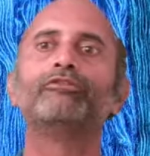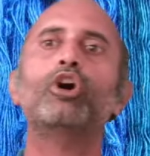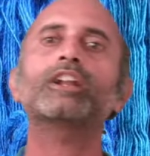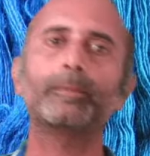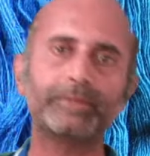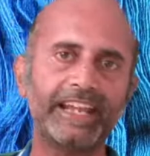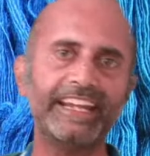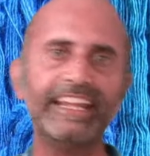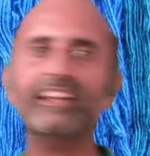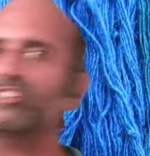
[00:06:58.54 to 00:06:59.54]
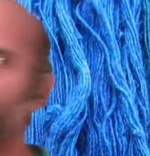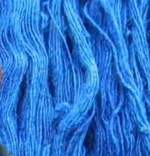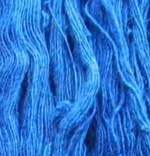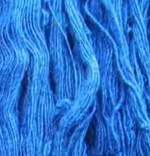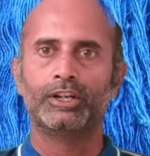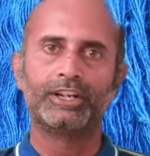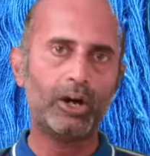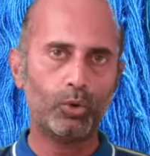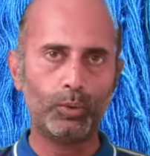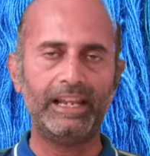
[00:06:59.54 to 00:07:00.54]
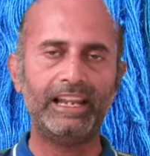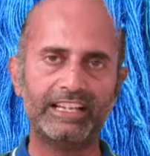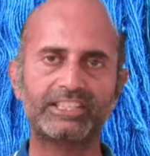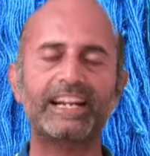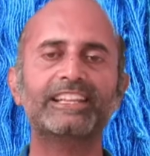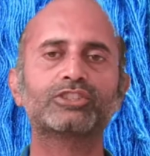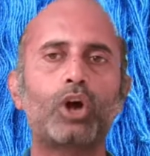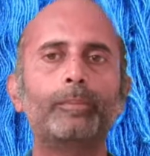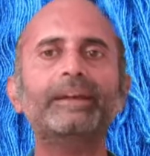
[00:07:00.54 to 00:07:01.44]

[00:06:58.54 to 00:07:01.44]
obtaining silk. Now we'll study this topic,